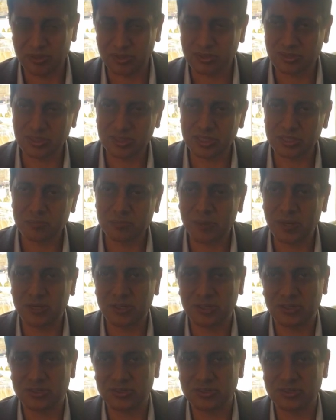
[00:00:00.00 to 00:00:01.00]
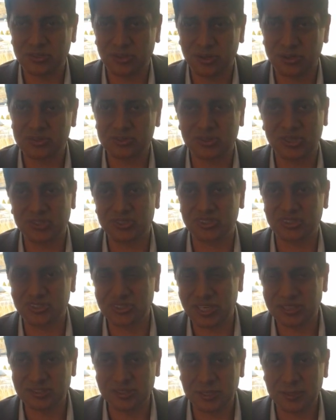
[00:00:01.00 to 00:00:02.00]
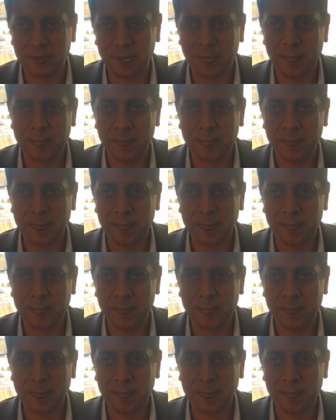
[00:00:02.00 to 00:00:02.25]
The third part is also exercising.